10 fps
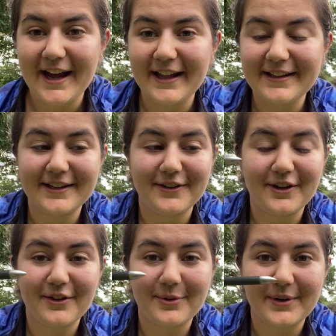and then
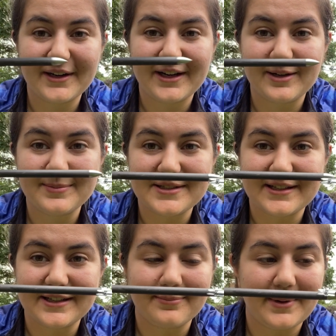another one comes
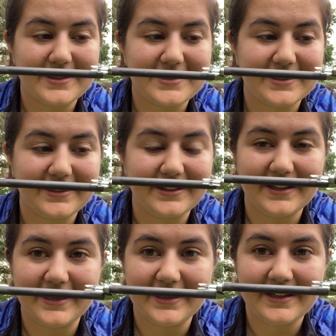in and basically
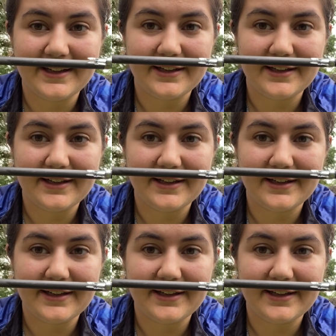like